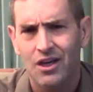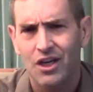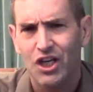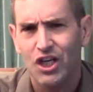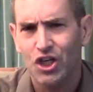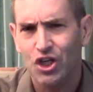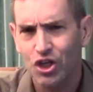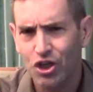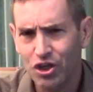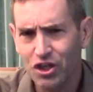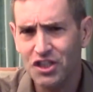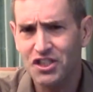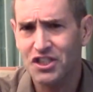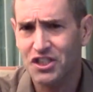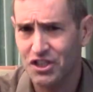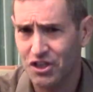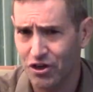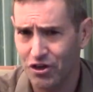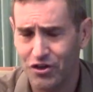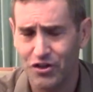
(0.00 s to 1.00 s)
could
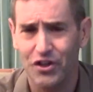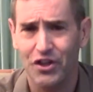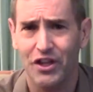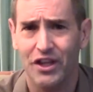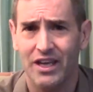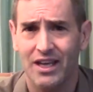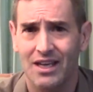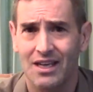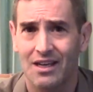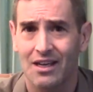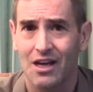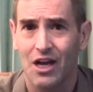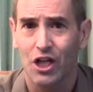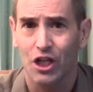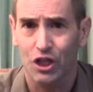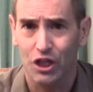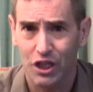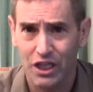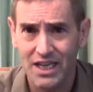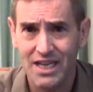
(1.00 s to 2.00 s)
certainly
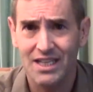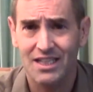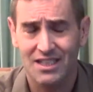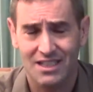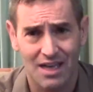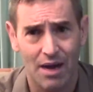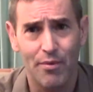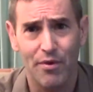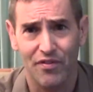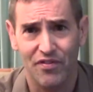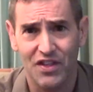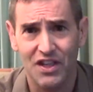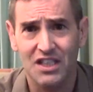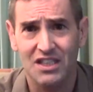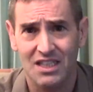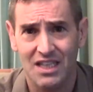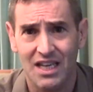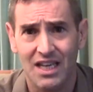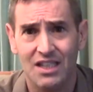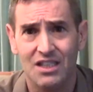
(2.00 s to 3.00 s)
lead some of these
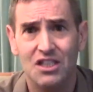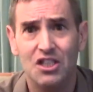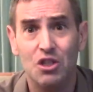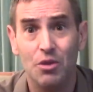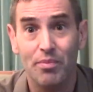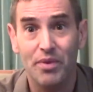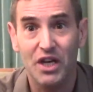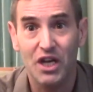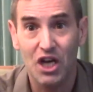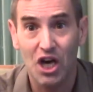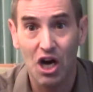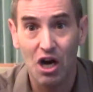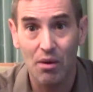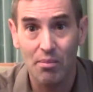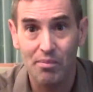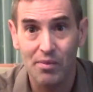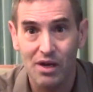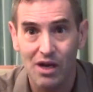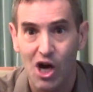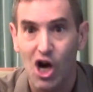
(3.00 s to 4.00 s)
kids to
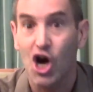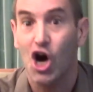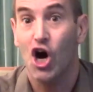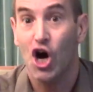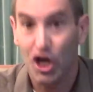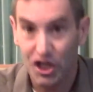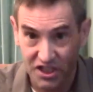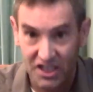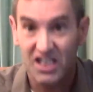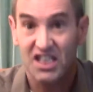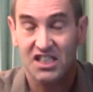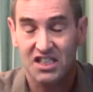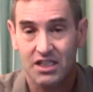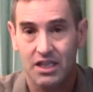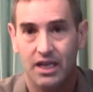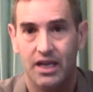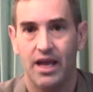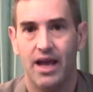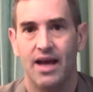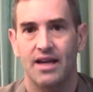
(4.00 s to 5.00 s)
become
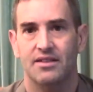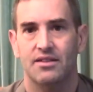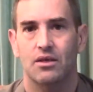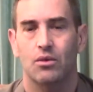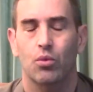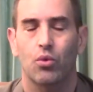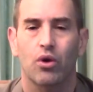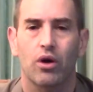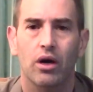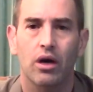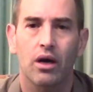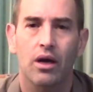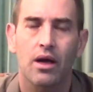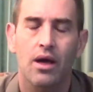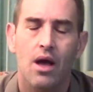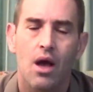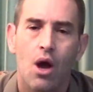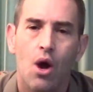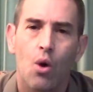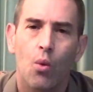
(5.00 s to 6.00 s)
autistic, as it were.
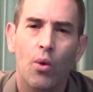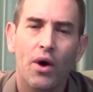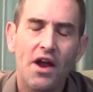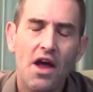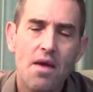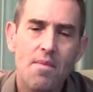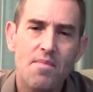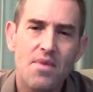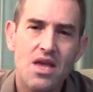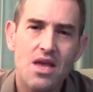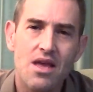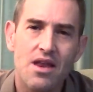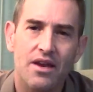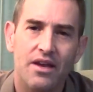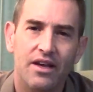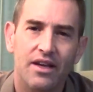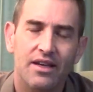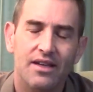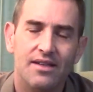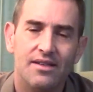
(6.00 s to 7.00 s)
What I
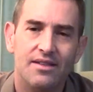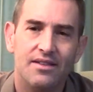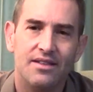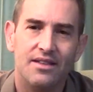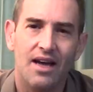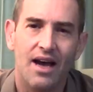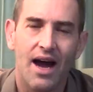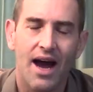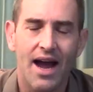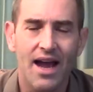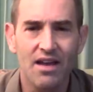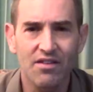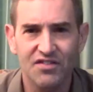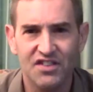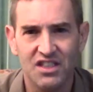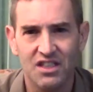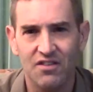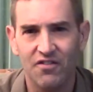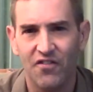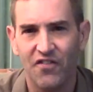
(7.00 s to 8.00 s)
mean is, I have
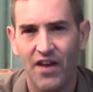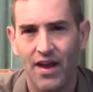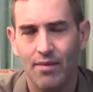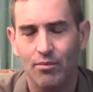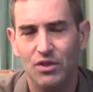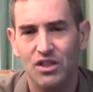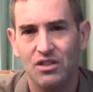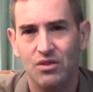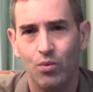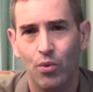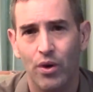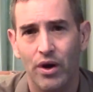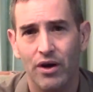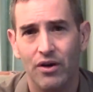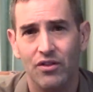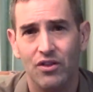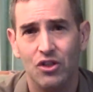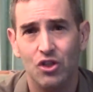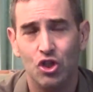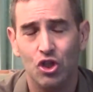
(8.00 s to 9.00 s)
seen families where
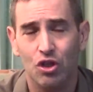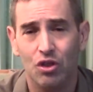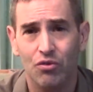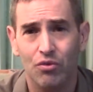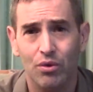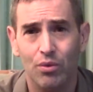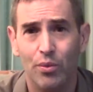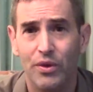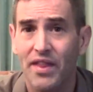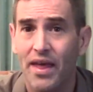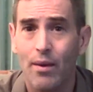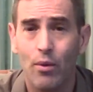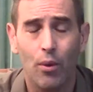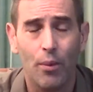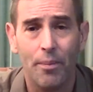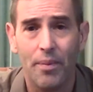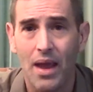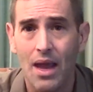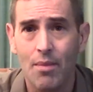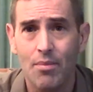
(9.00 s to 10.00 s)
the children, when they were
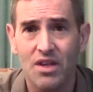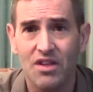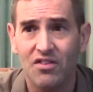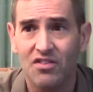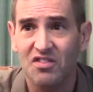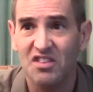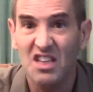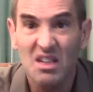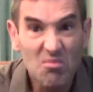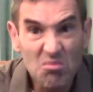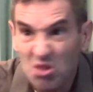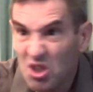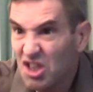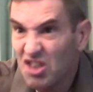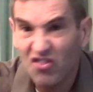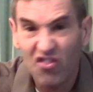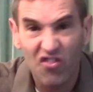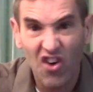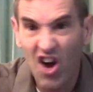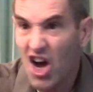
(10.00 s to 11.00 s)
babies, seemed
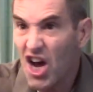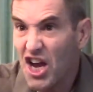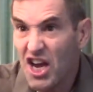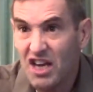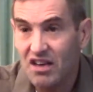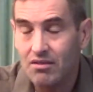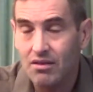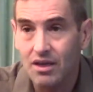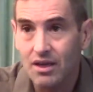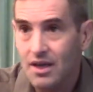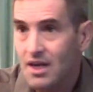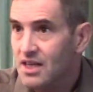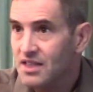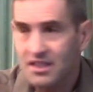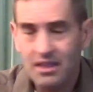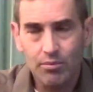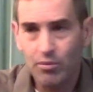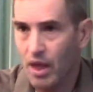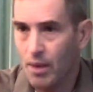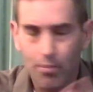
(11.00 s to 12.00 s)
just fine,
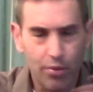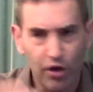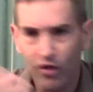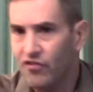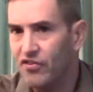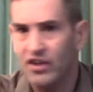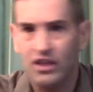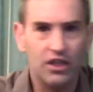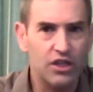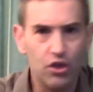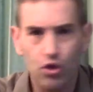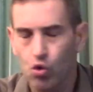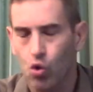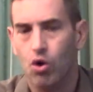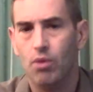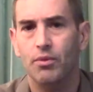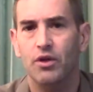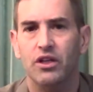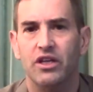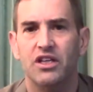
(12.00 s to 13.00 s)
seemed like perfectly
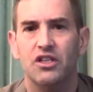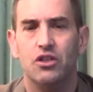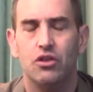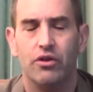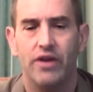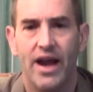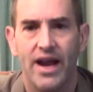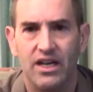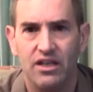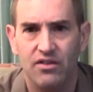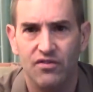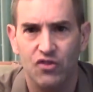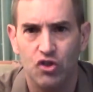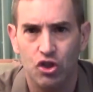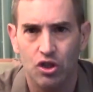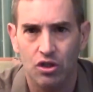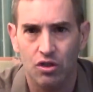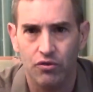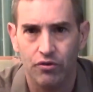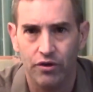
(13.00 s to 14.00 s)
normal, interactive
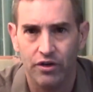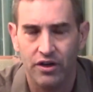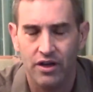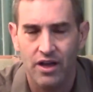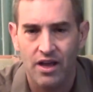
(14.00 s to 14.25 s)
children.